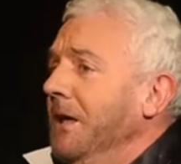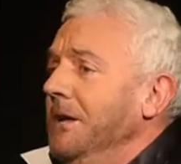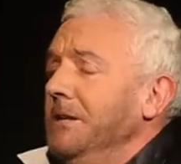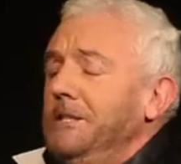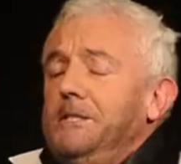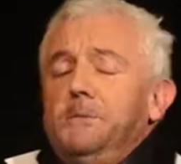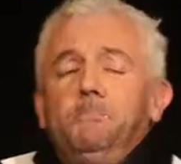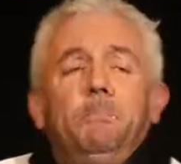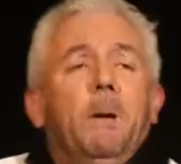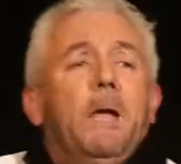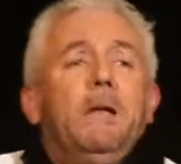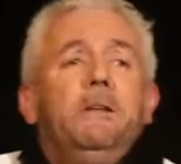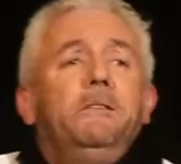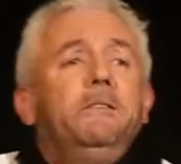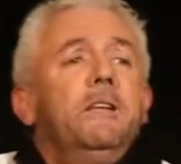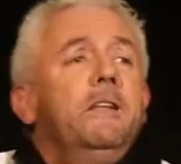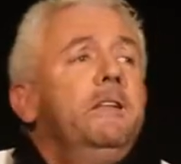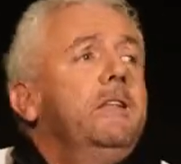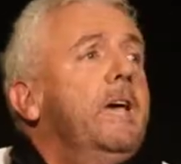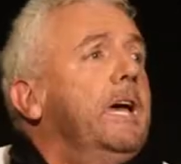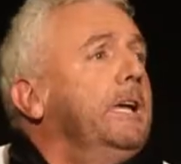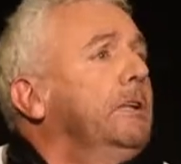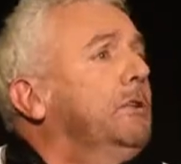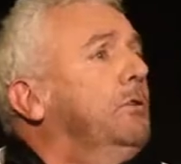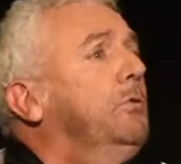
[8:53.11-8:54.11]
spent in
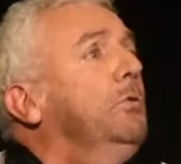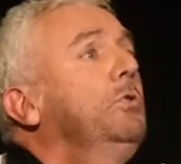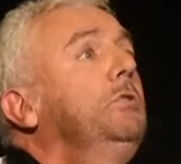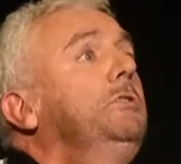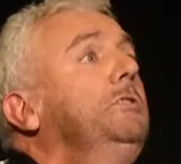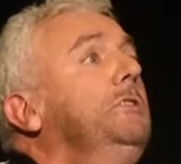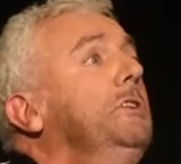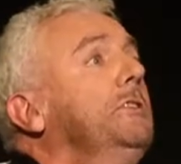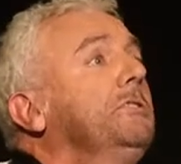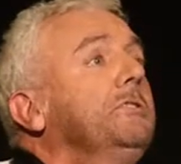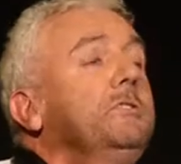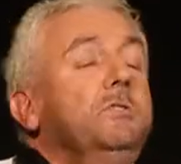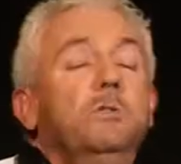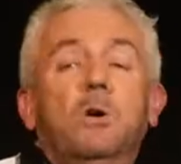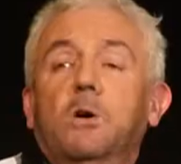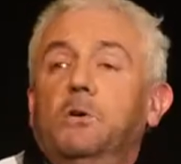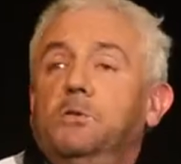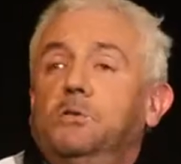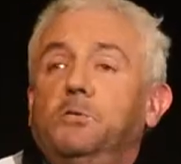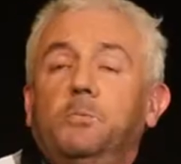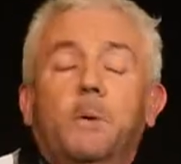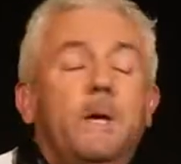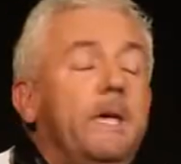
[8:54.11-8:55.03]
that goodness knows